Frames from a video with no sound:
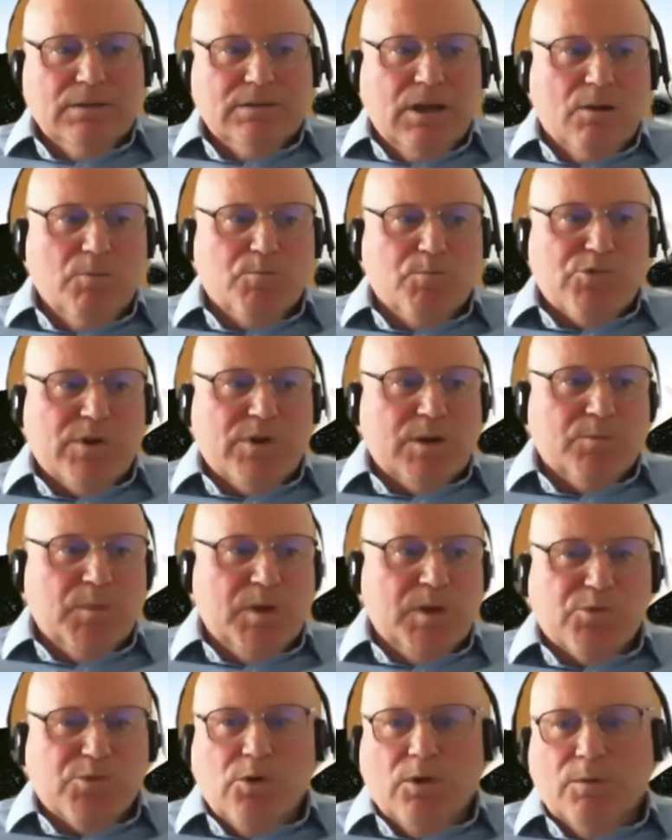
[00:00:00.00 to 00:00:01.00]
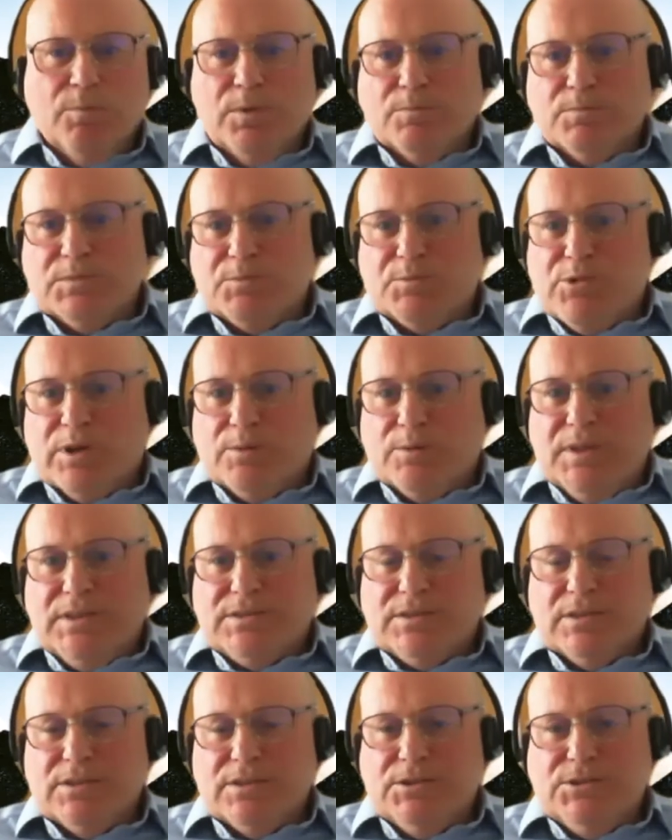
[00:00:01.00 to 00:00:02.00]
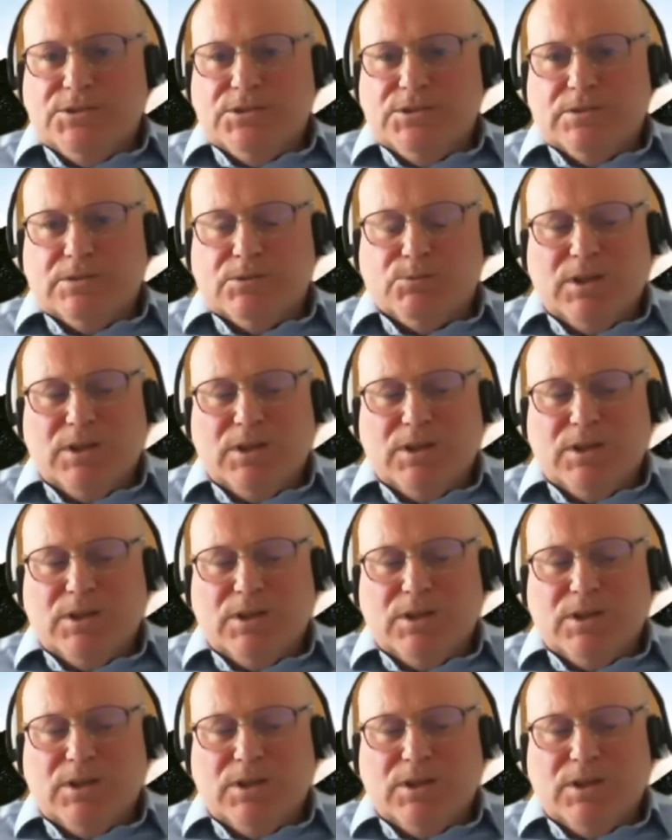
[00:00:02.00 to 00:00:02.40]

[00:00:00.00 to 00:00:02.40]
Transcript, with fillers: don't bring me problems, bring me solutions.